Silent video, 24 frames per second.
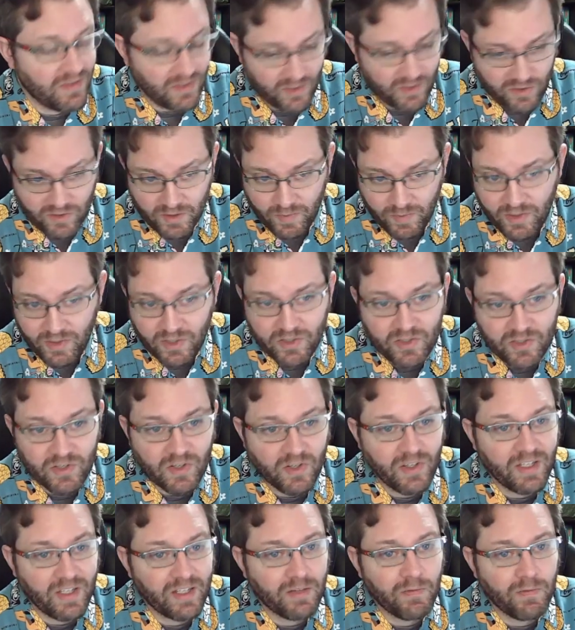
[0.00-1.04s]
The distributors
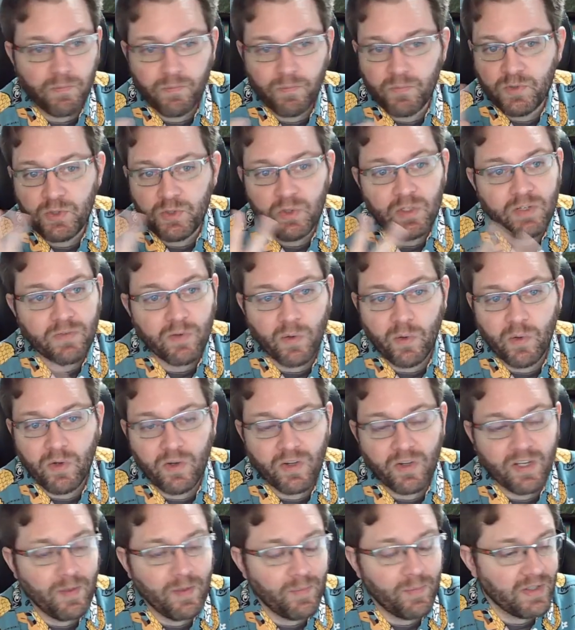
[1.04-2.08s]
are like two different oil
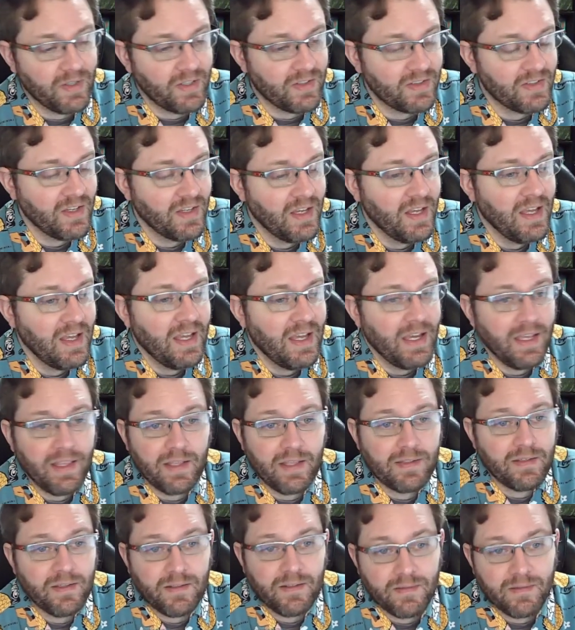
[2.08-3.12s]
companies. And
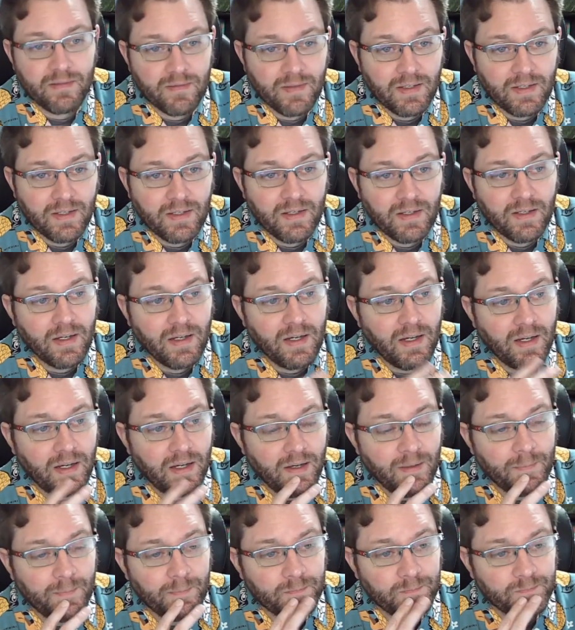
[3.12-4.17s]
that's it.
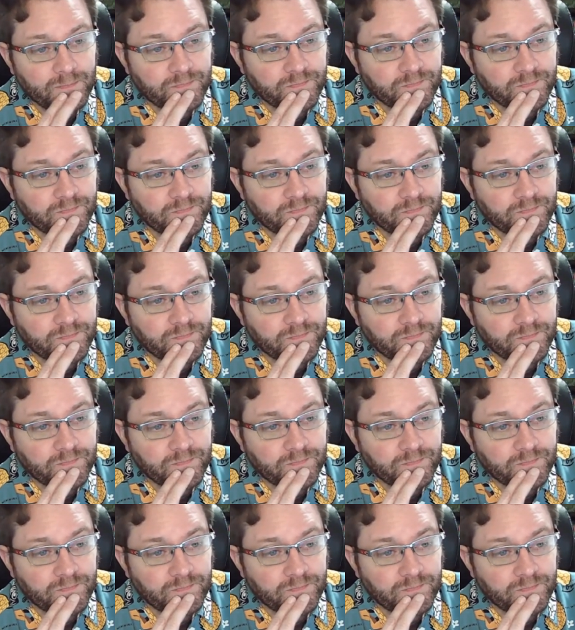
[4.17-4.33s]
A